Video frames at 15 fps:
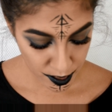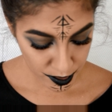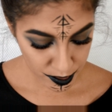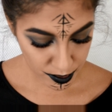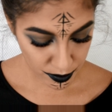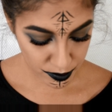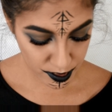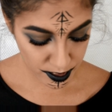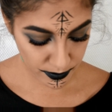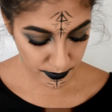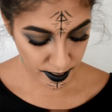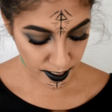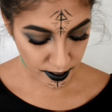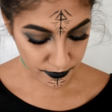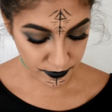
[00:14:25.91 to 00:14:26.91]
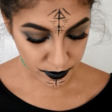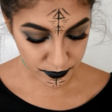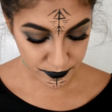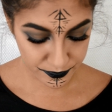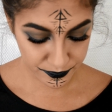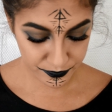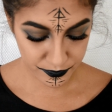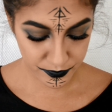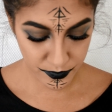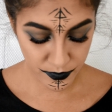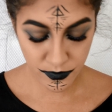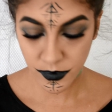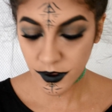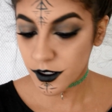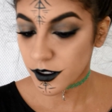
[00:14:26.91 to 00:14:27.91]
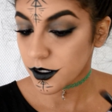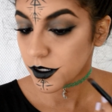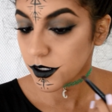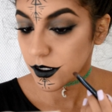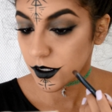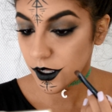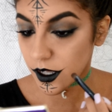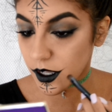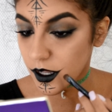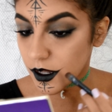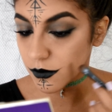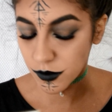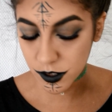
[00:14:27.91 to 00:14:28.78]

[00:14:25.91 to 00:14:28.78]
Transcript: So we're just gonna be careful, and